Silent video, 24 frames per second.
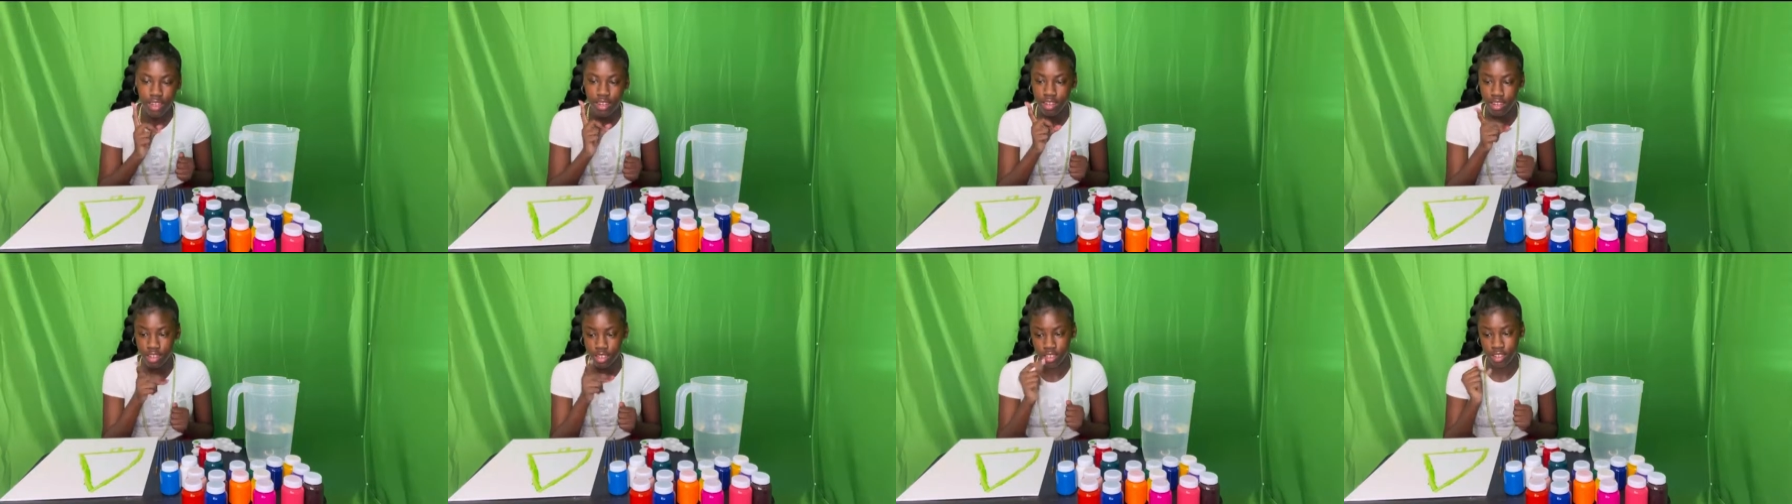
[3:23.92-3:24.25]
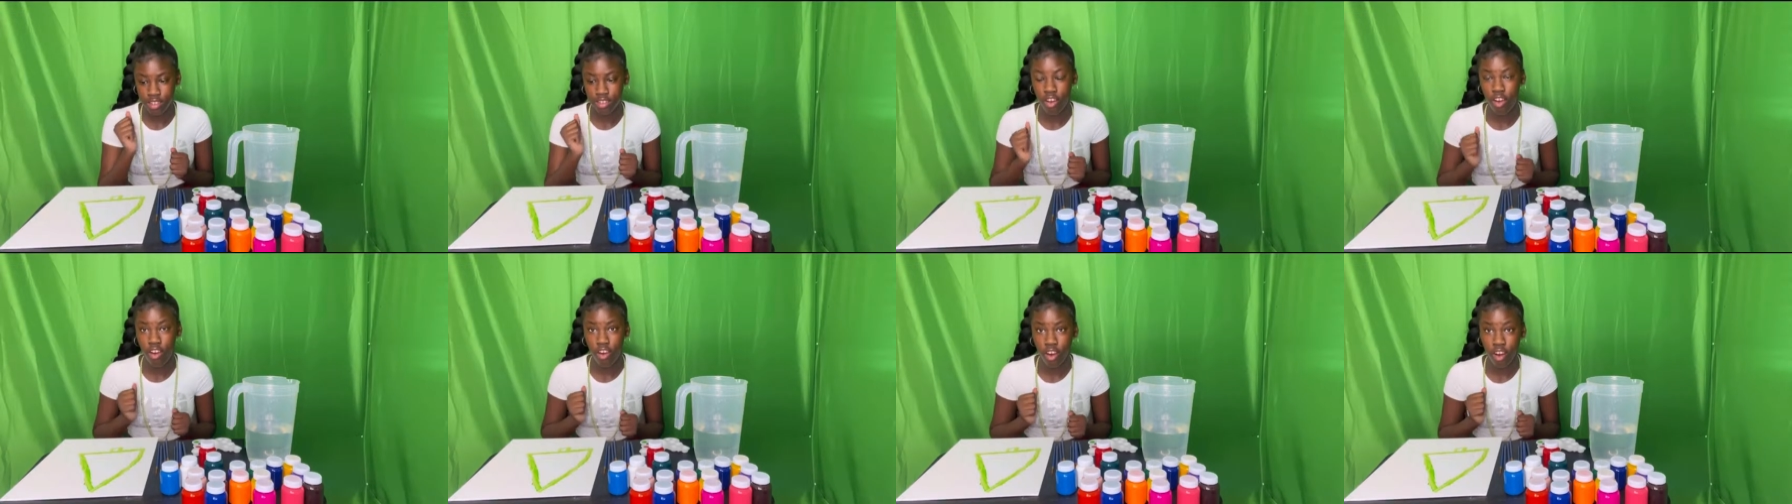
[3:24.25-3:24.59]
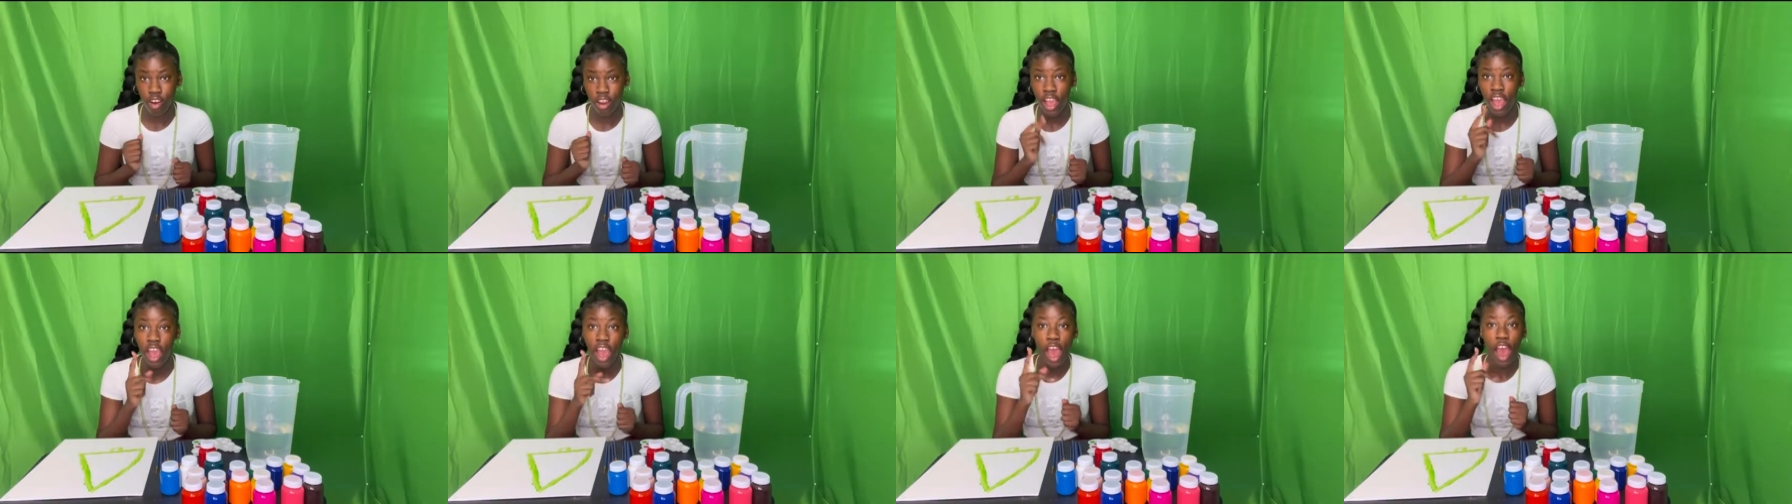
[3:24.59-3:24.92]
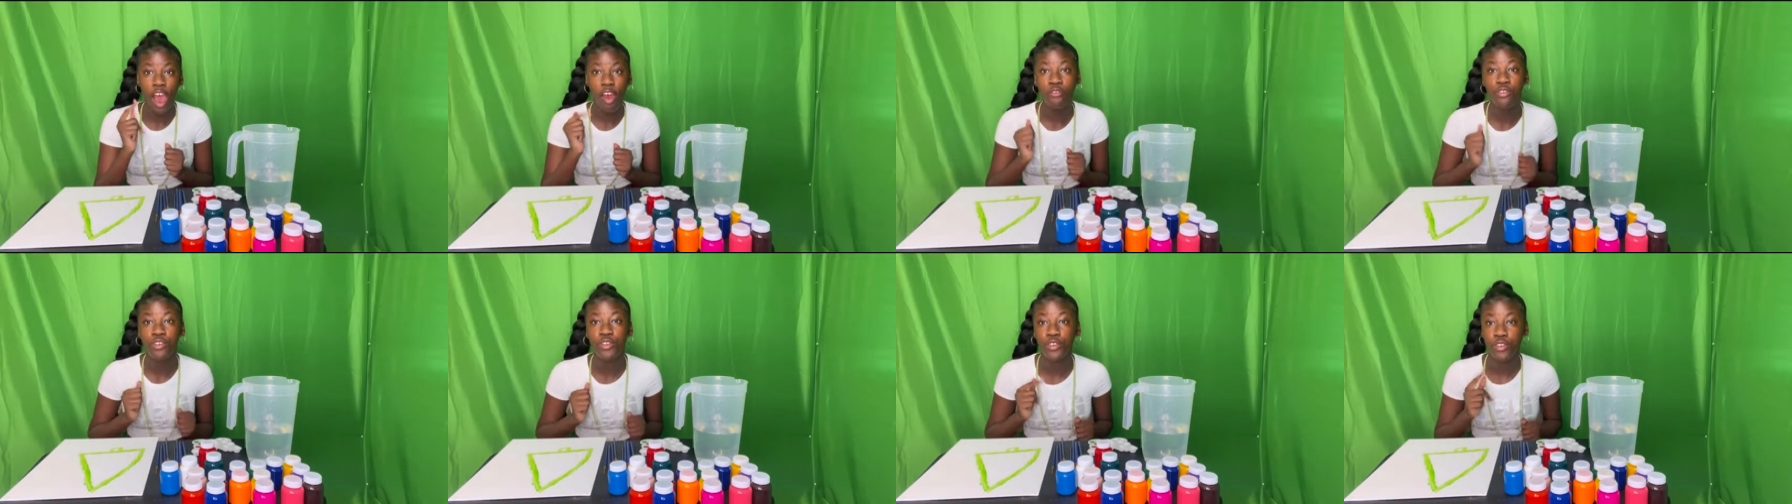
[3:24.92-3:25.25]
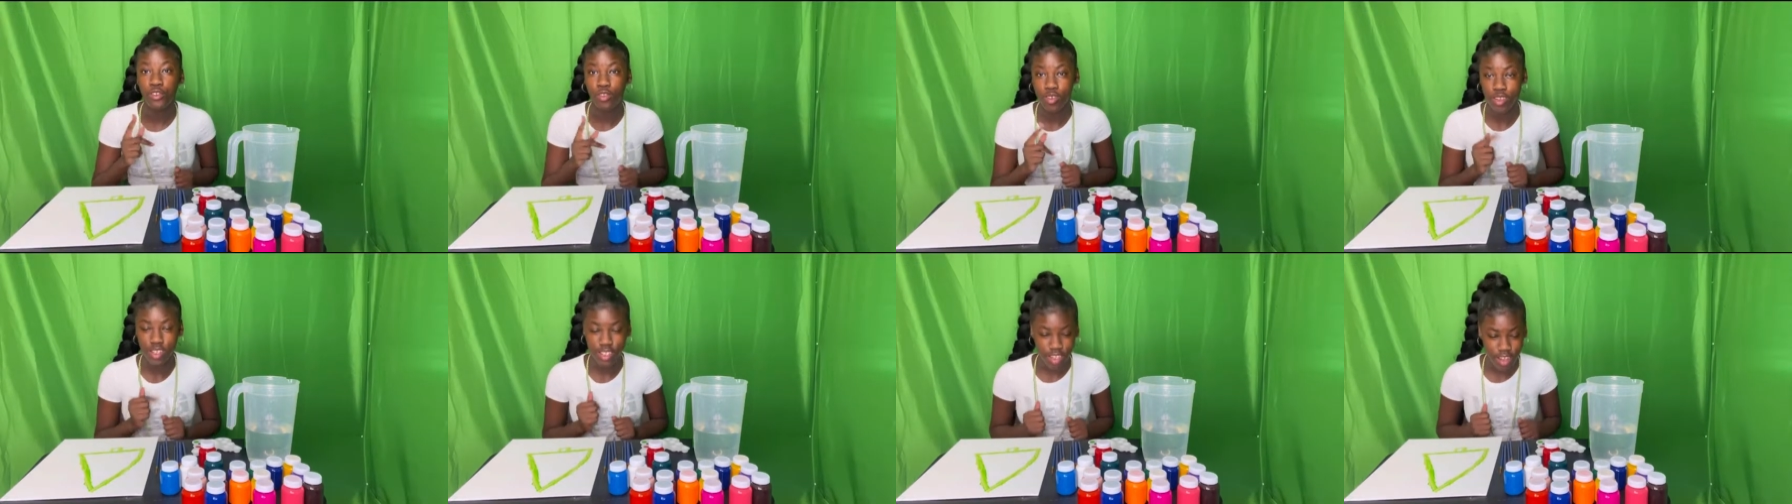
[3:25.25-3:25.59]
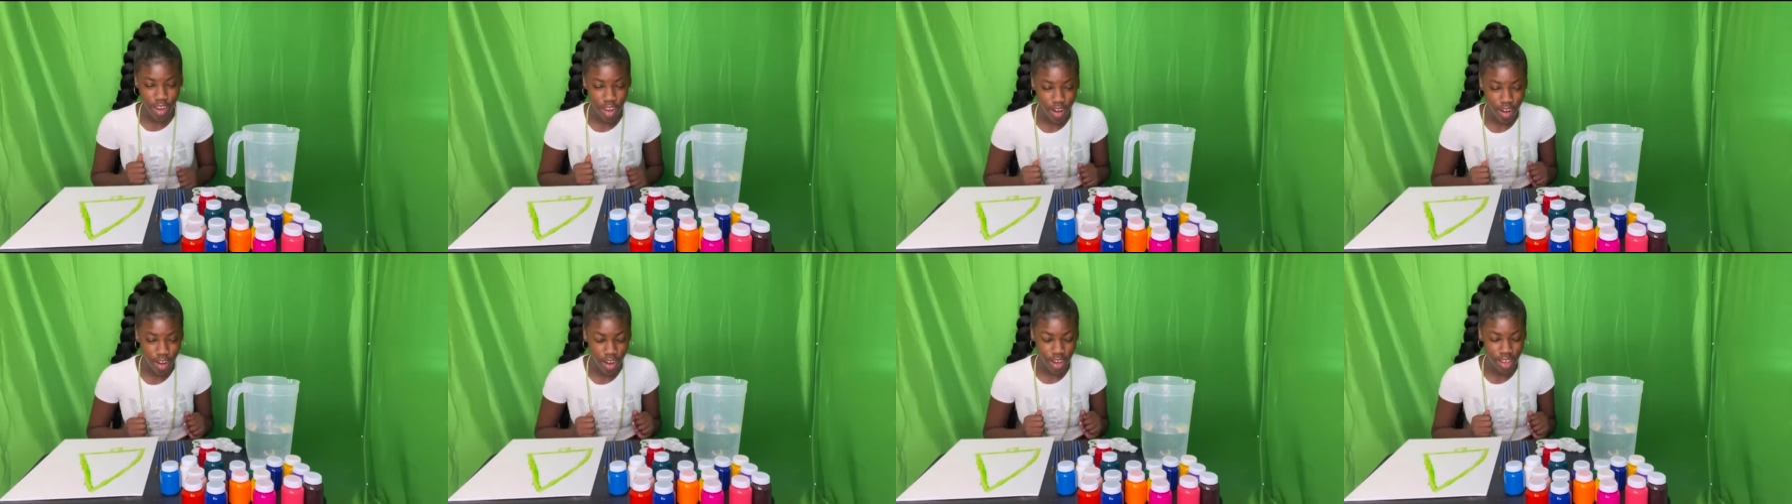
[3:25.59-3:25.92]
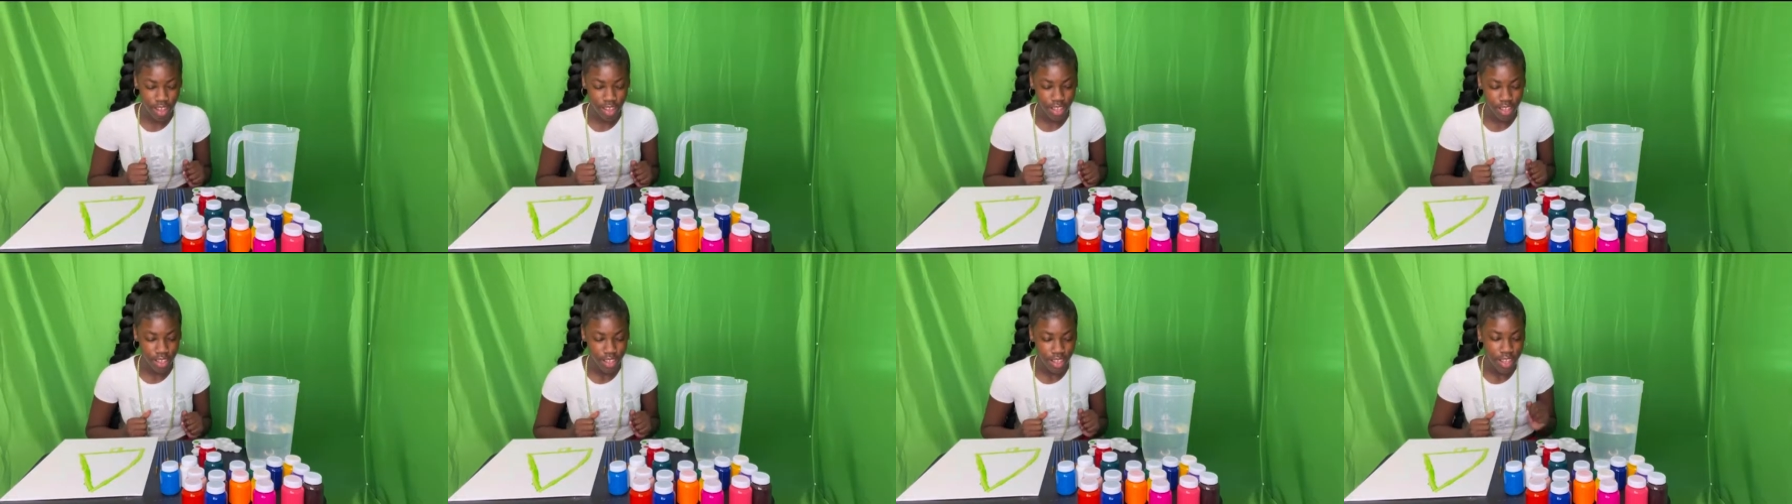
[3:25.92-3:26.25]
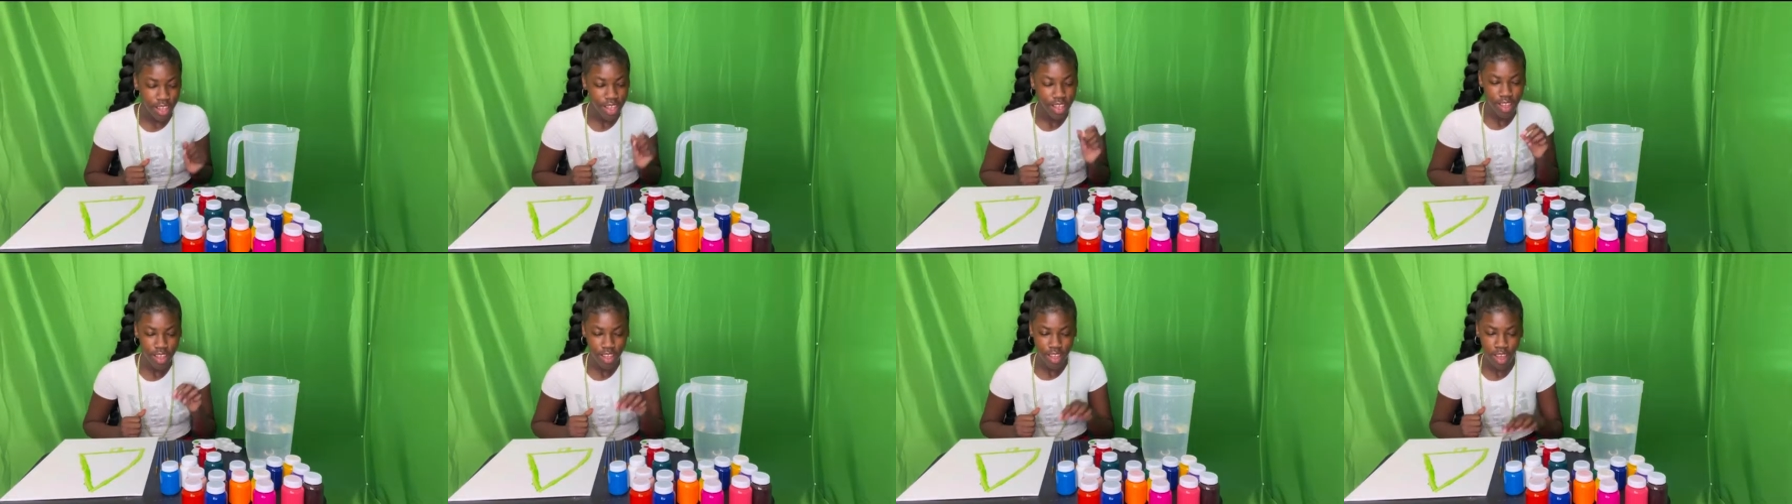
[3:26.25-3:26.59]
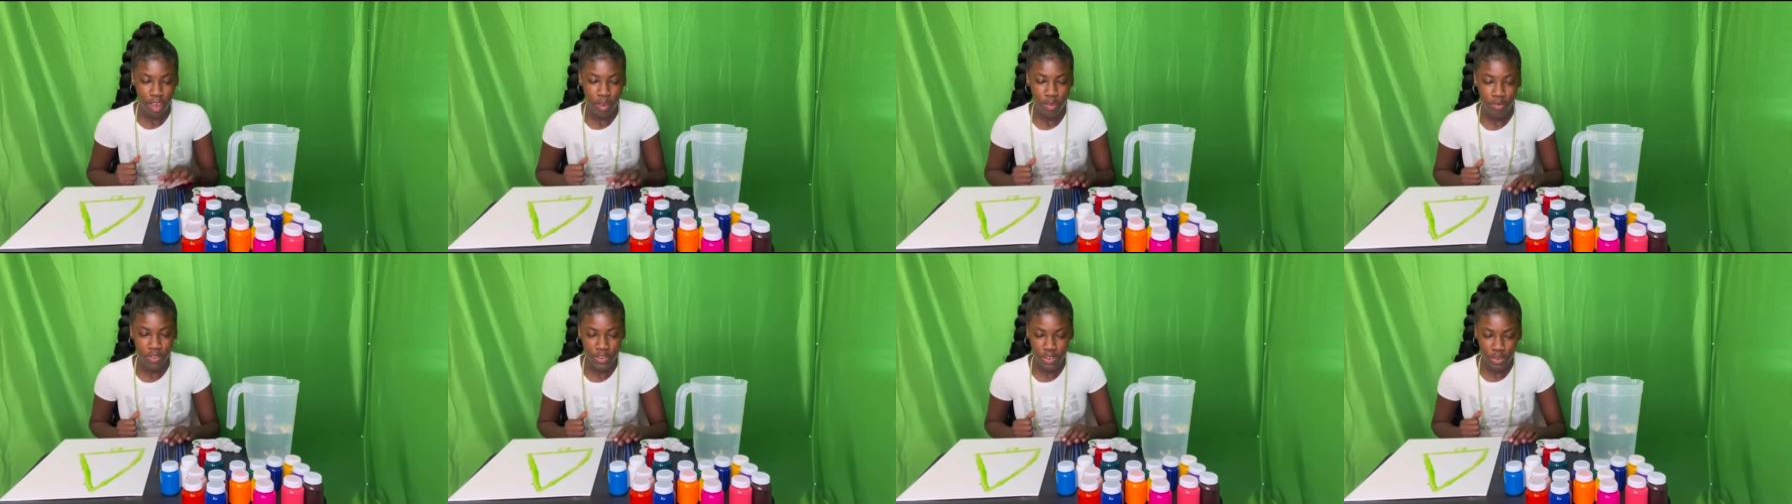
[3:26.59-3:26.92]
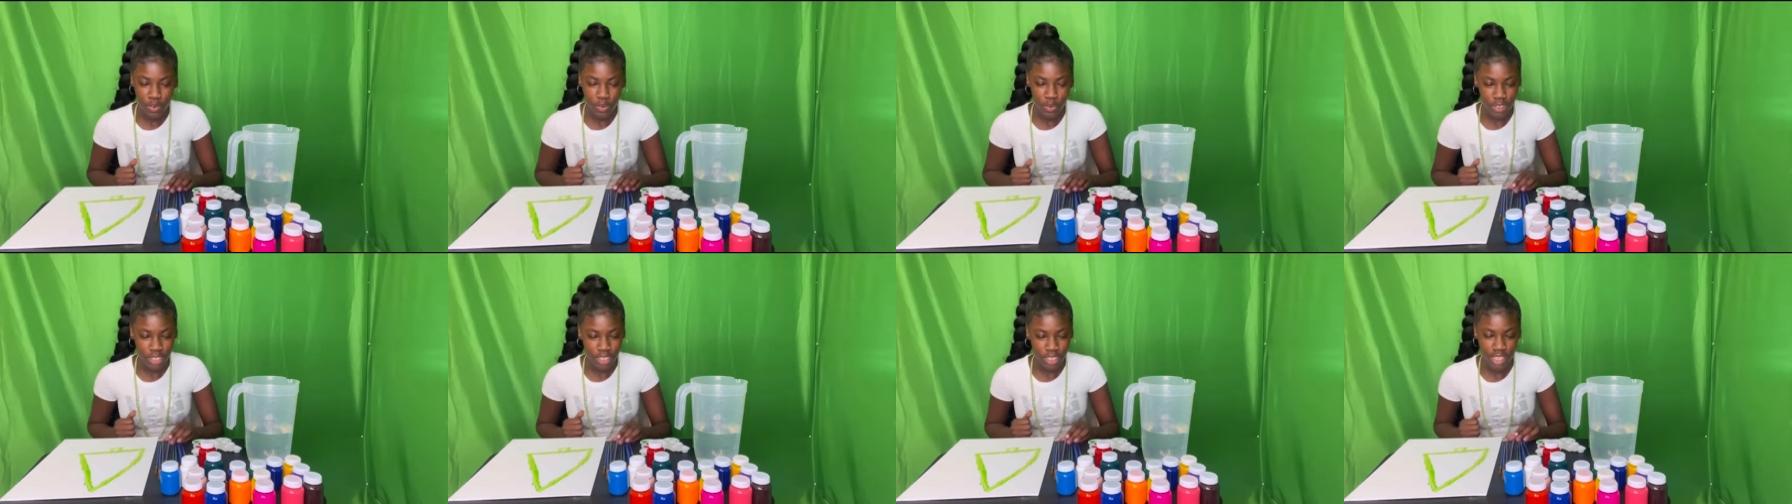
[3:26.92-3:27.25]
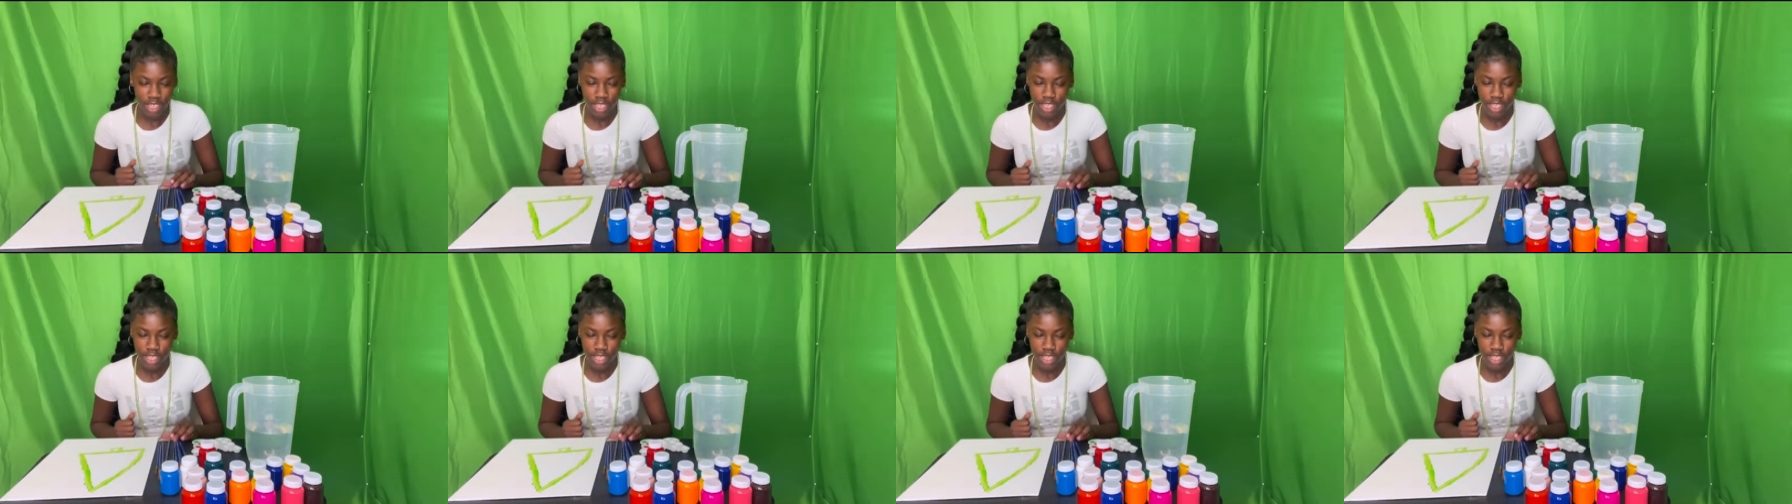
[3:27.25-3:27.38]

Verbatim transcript: the star. I'm finna do the star. I'm finna do it.